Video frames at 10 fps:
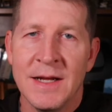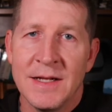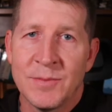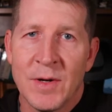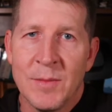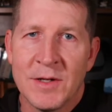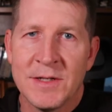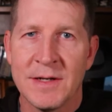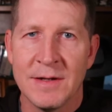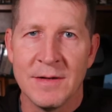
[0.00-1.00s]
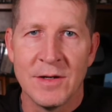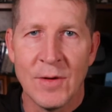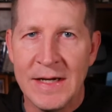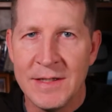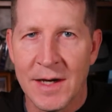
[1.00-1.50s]
it's pretty much a
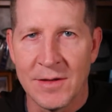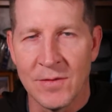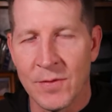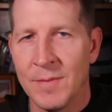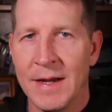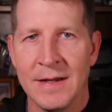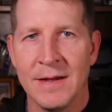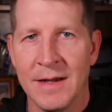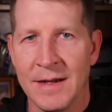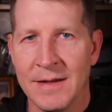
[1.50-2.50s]
green tunnel from end to